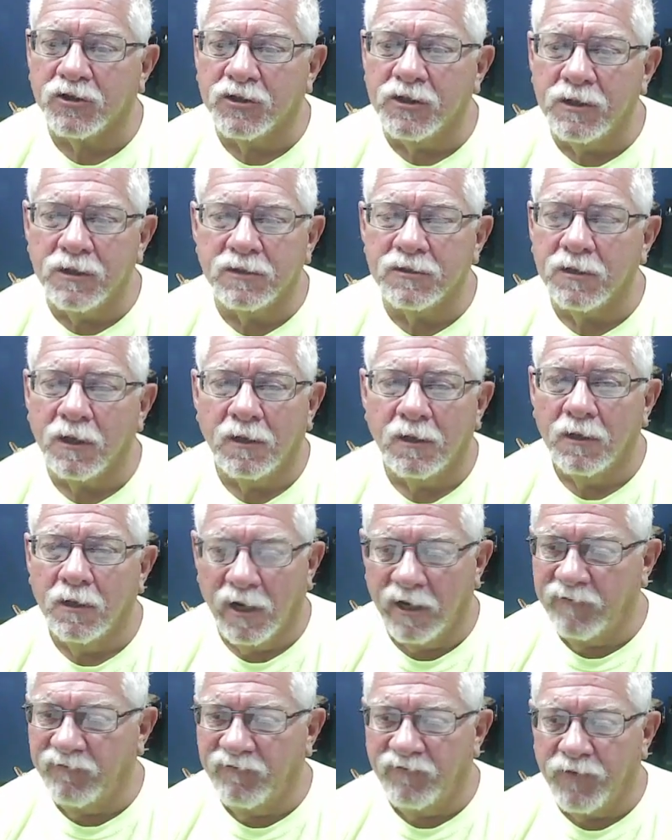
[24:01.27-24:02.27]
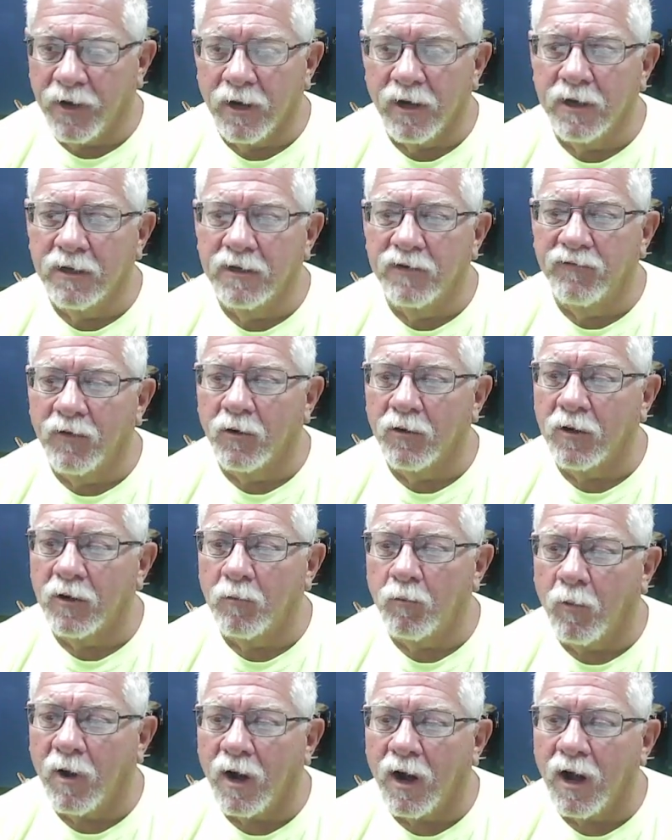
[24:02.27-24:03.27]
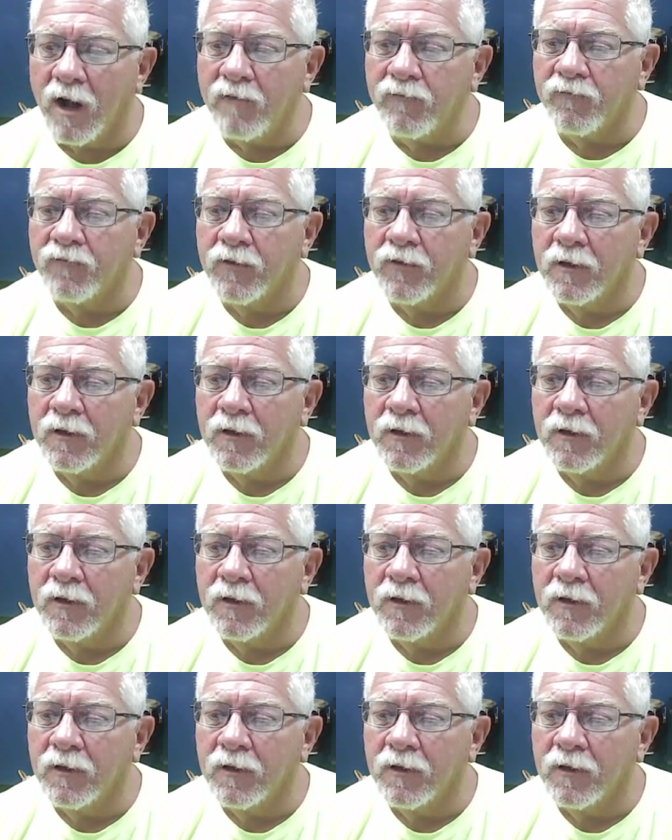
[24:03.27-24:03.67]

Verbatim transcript: She is a very devoted wife,